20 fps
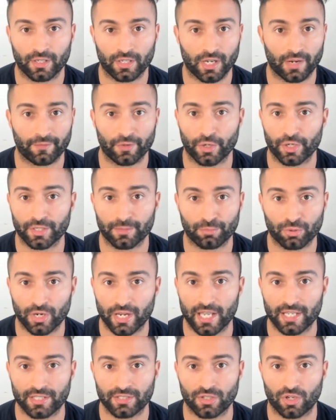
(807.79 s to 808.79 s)
got very
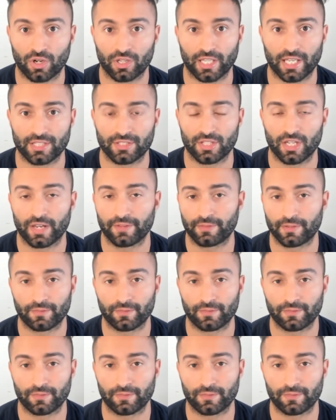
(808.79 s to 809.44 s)
depressed, all that stuff.